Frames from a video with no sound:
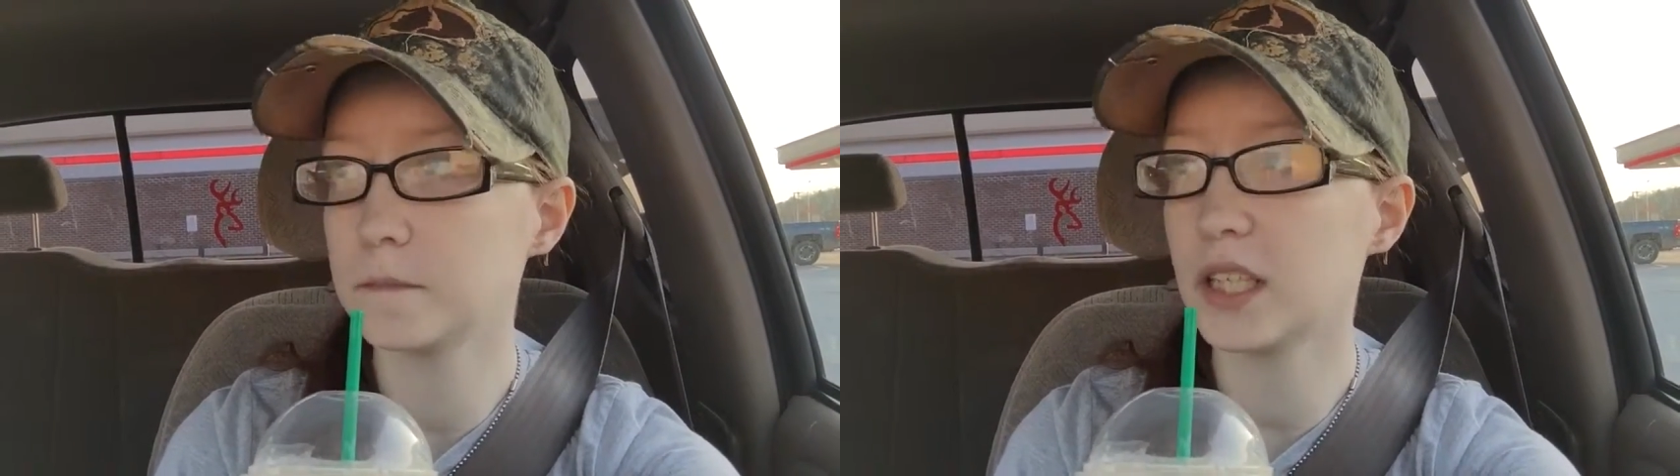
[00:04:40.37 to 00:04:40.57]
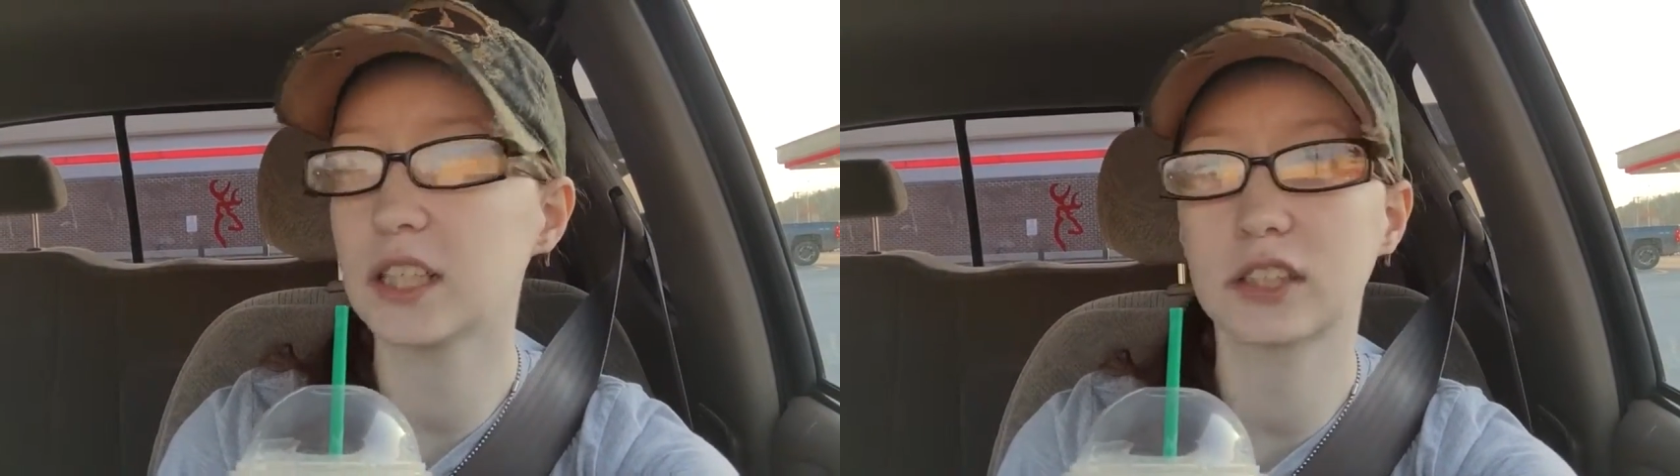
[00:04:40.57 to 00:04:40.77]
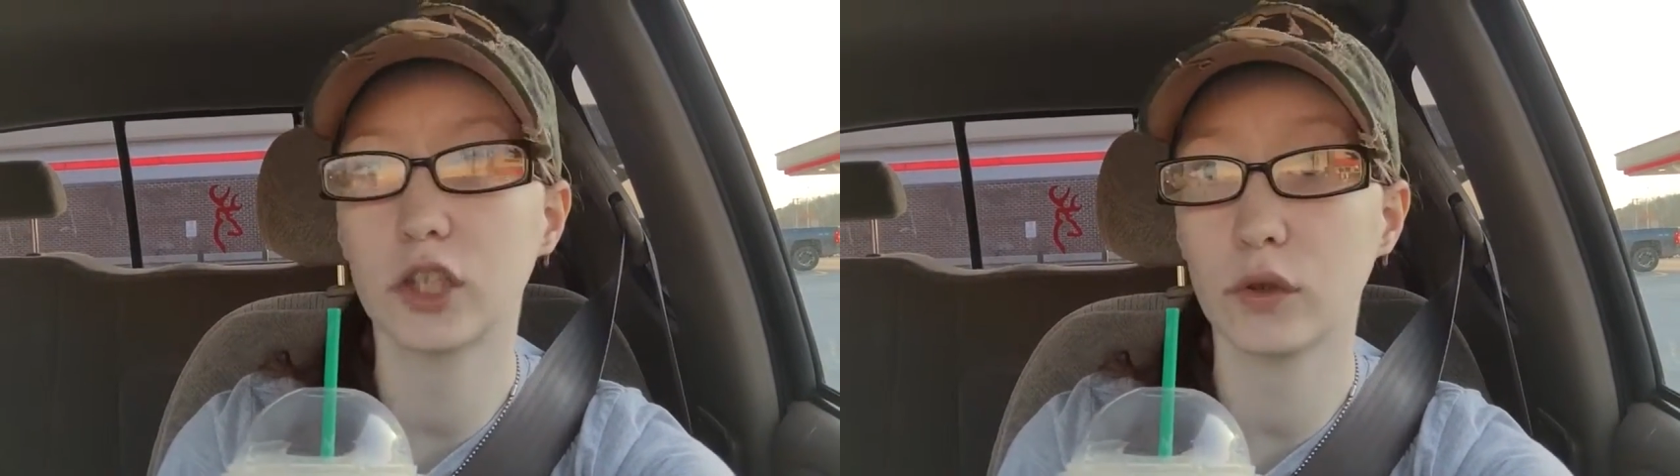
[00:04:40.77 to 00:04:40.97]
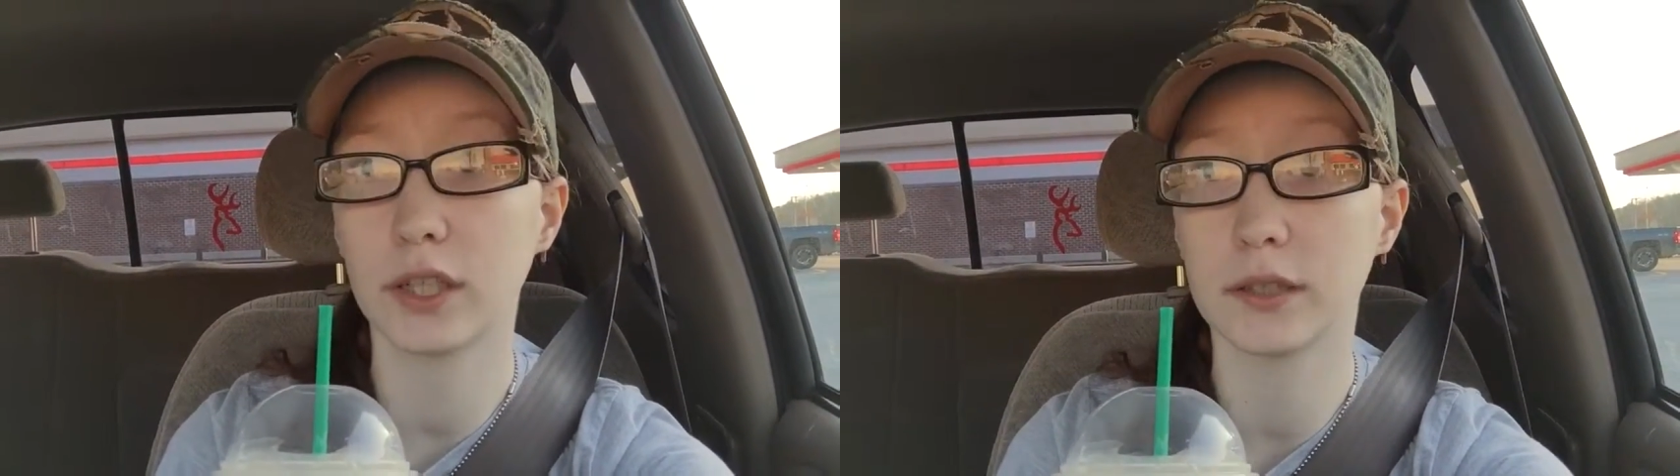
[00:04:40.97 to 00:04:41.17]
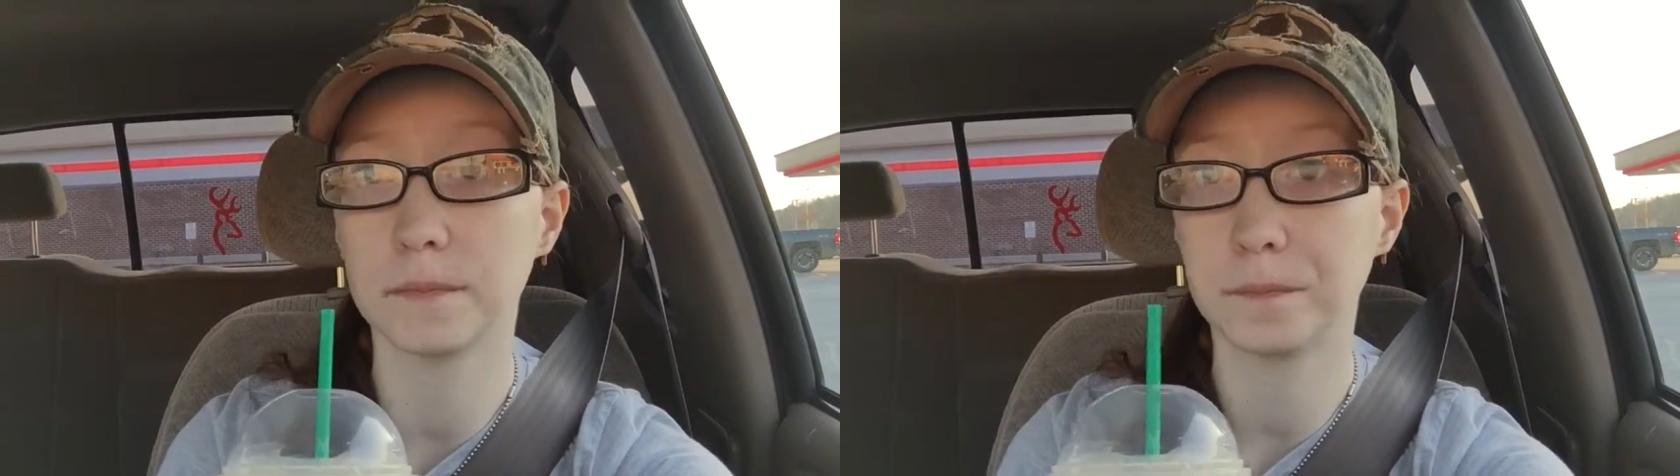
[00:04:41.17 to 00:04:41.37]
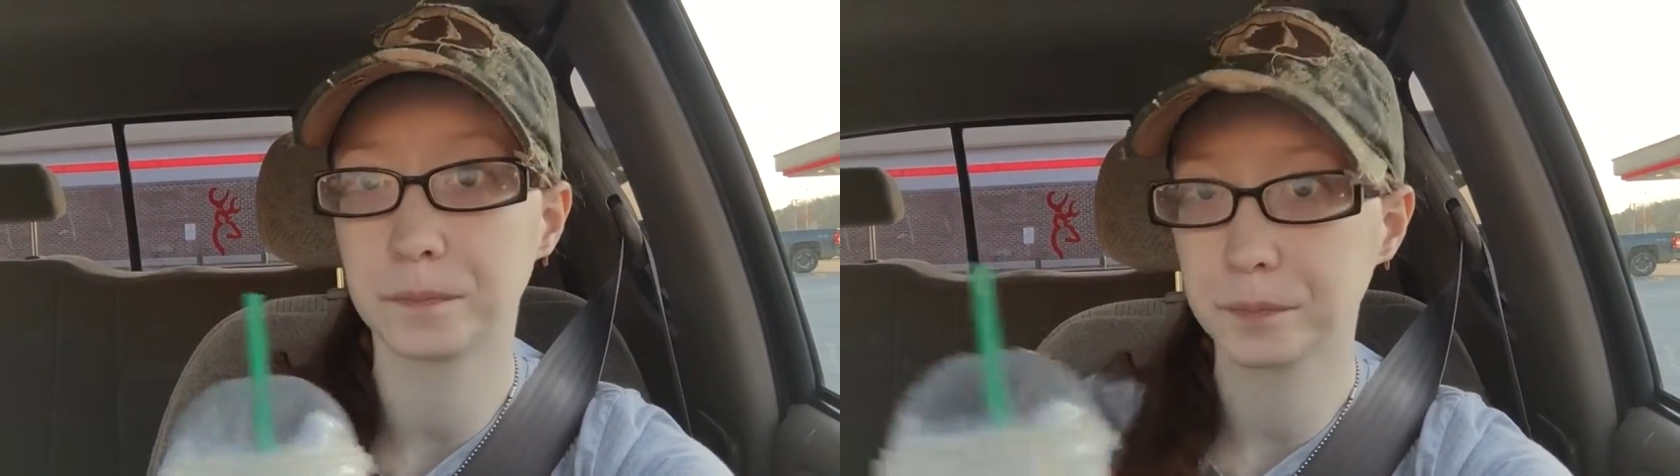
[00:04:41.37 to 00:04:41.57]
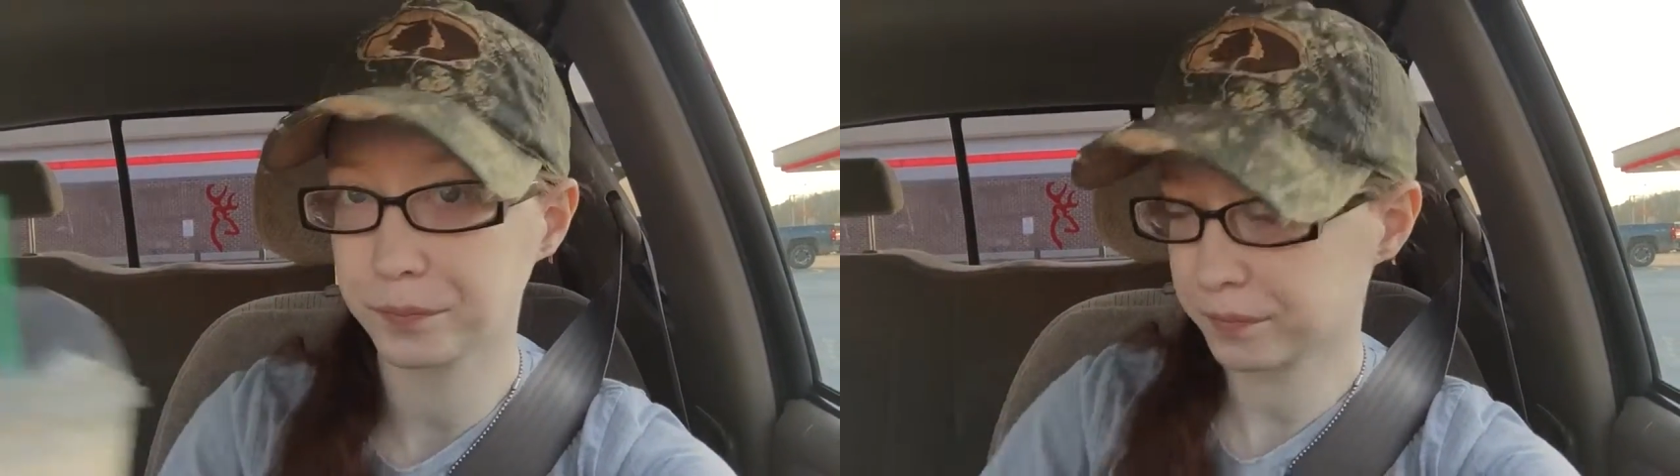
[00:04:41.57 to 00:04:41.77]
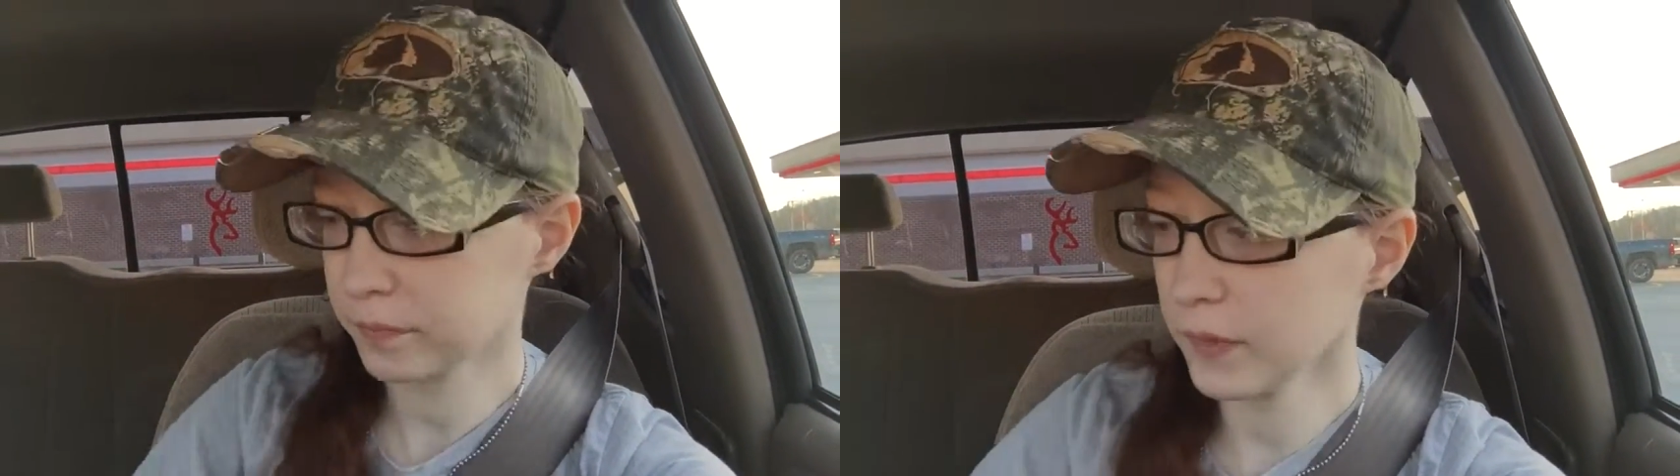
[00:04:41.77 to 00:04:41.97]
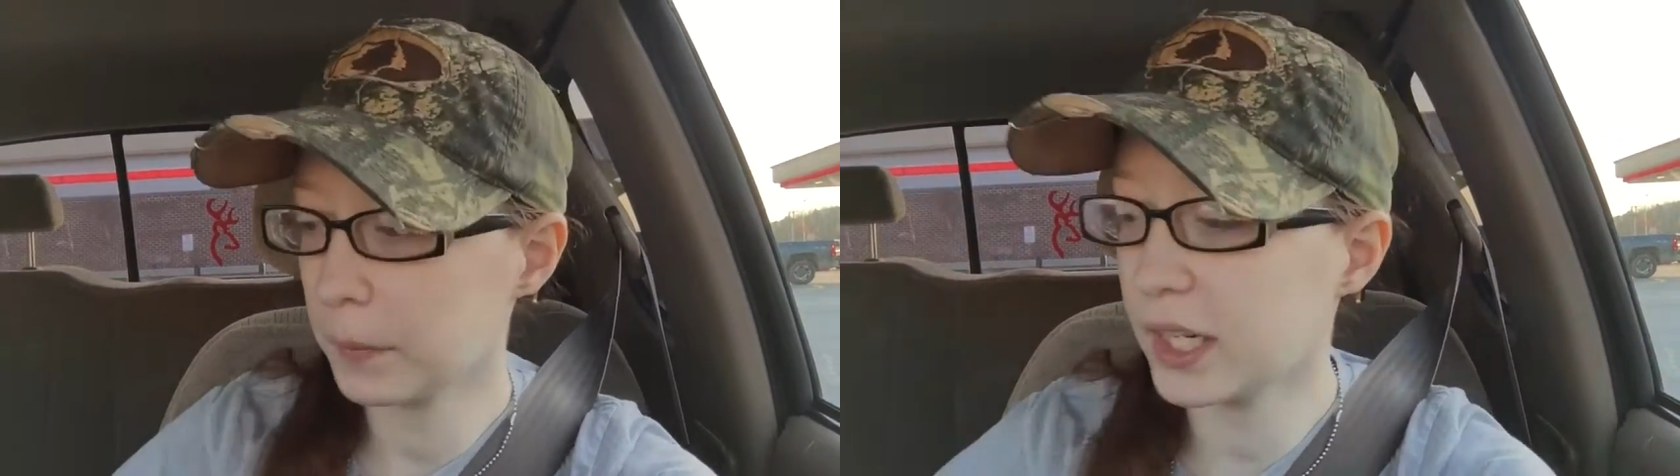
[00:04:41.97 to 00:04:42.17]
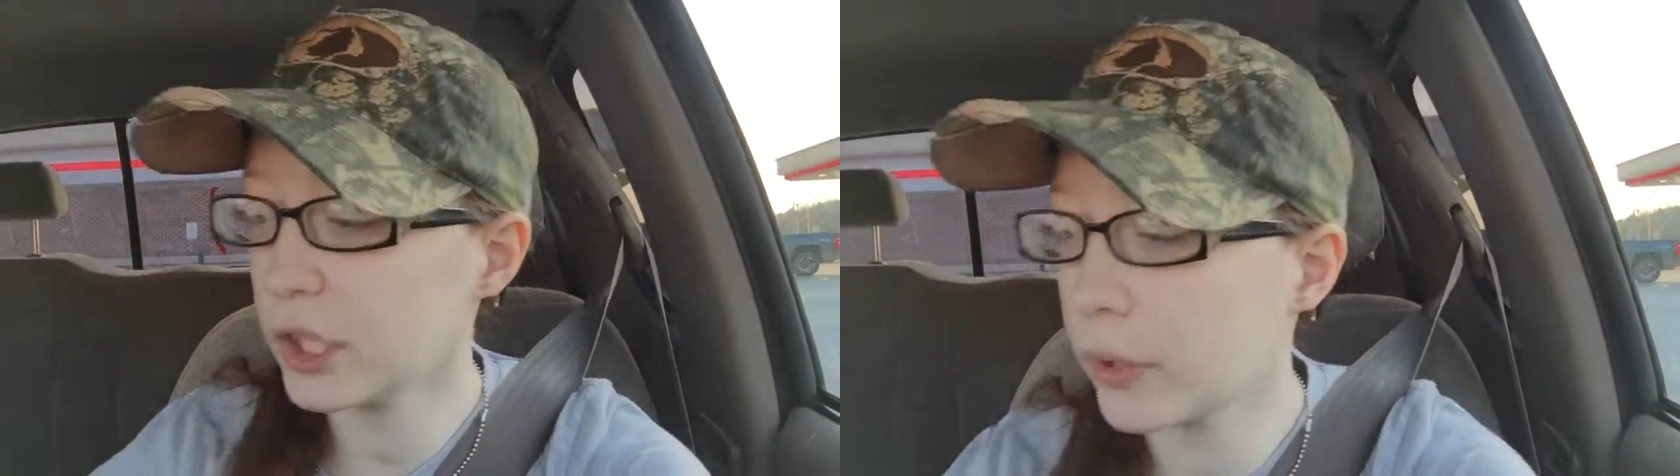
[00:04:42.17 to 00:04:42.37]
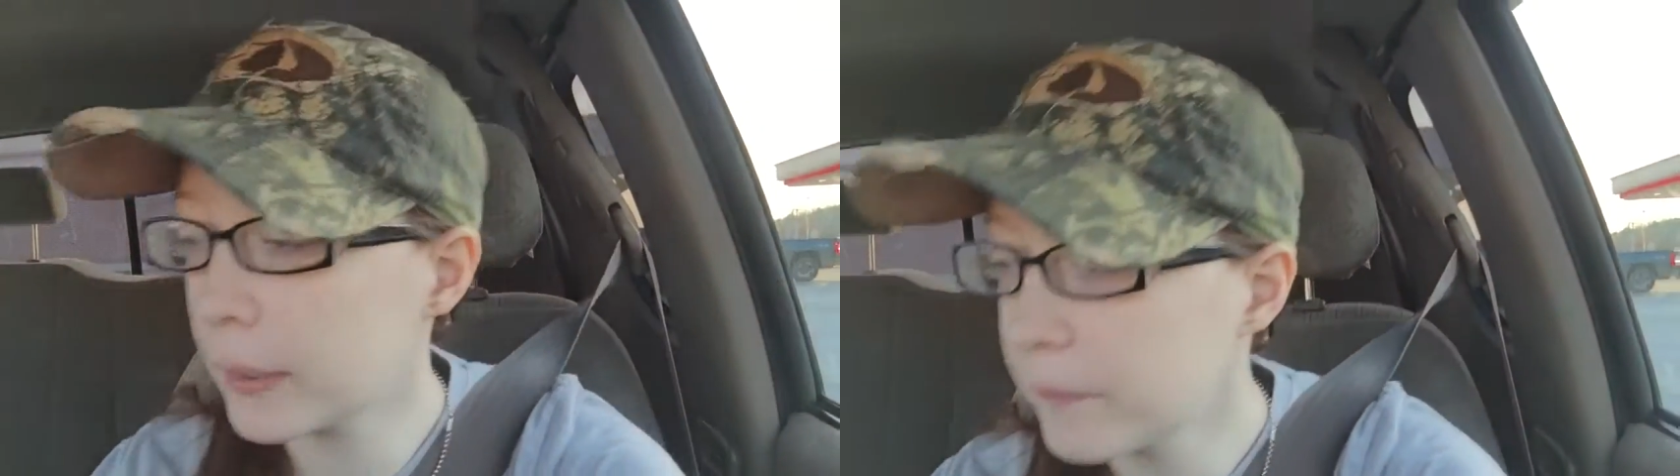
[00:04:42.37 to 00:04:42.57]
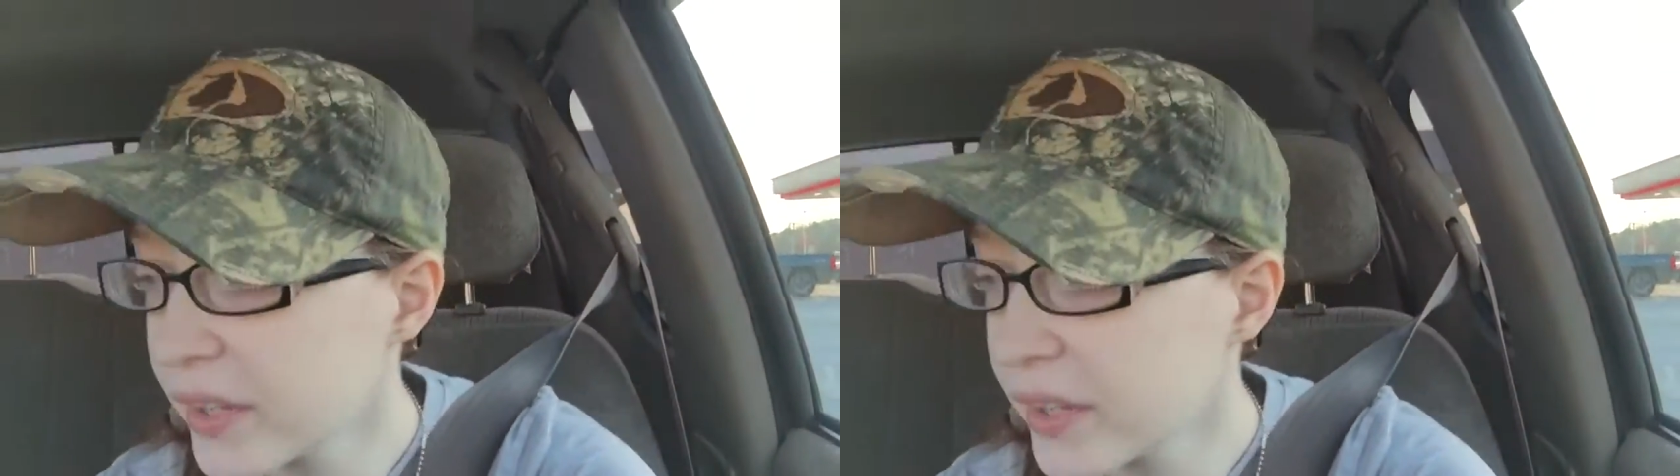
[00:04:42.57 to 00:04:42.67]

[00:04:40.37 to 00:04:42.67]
It is so good. But anyway,